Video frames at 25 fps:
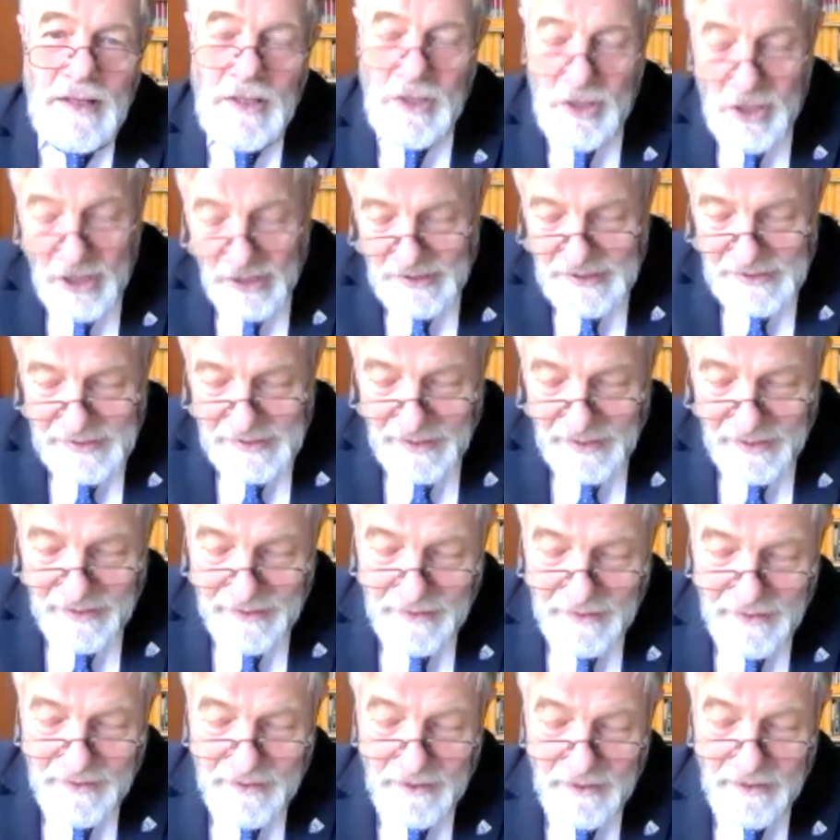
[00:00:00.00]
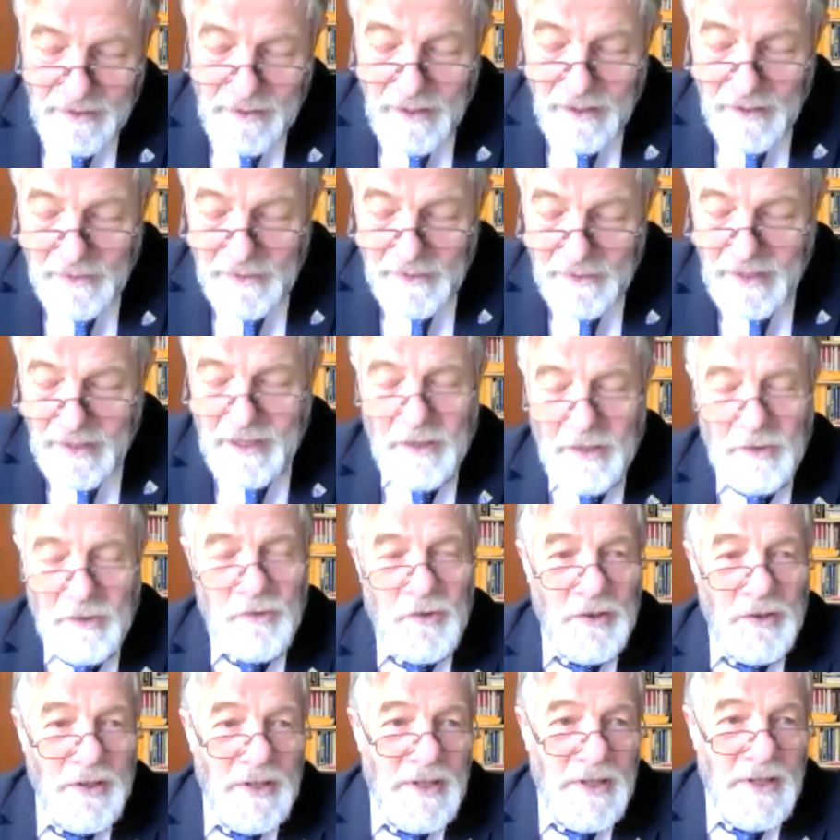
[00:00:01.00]
Just like in other
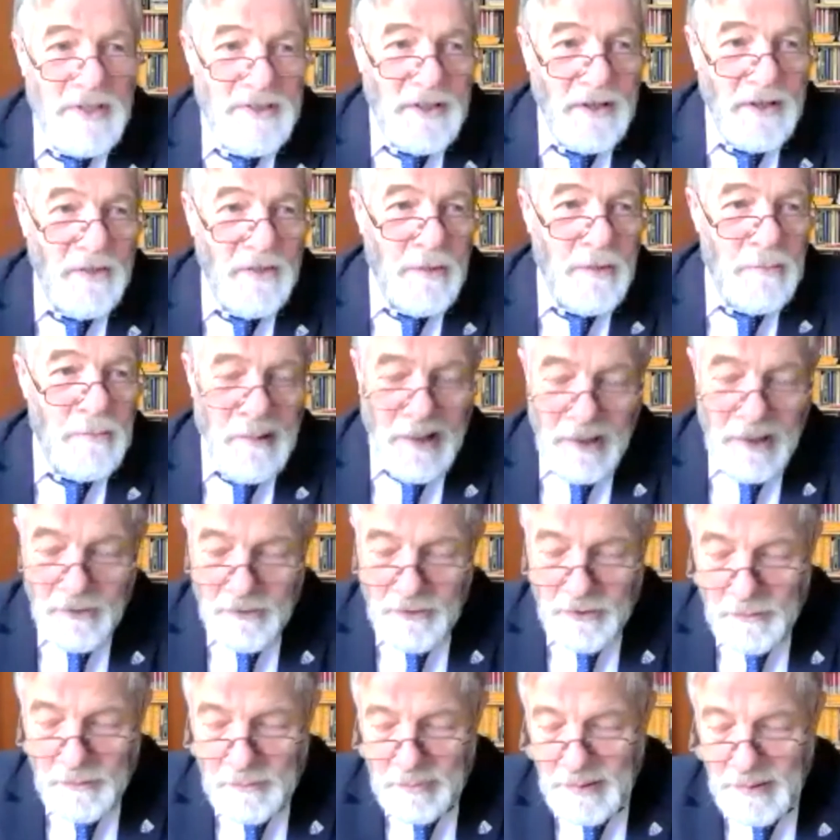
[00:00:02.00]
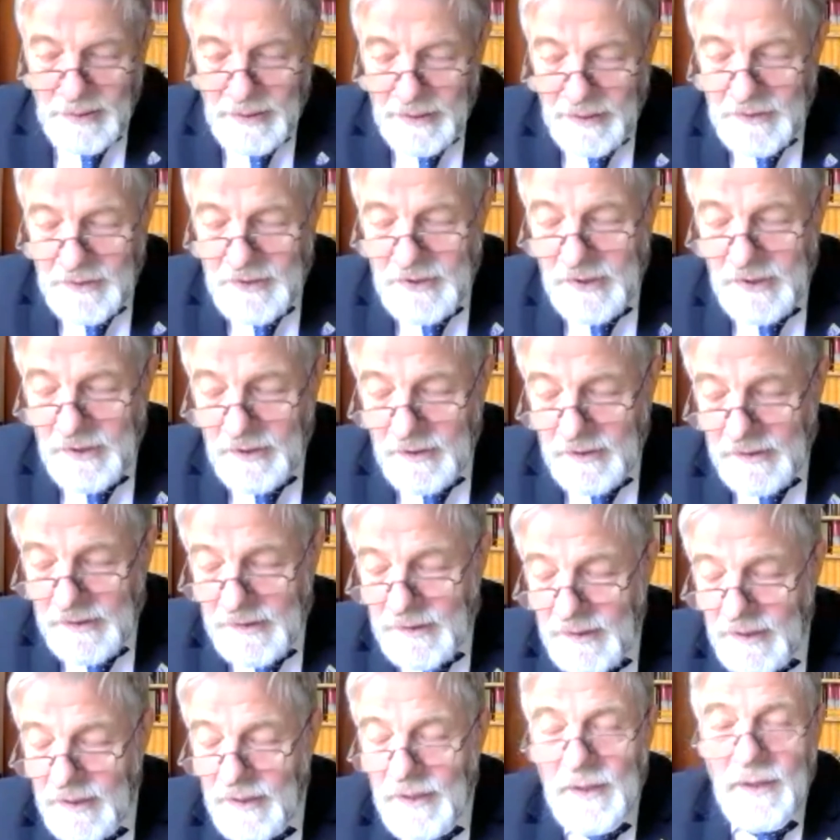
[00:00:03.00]
countries on the Balkan Peninsula,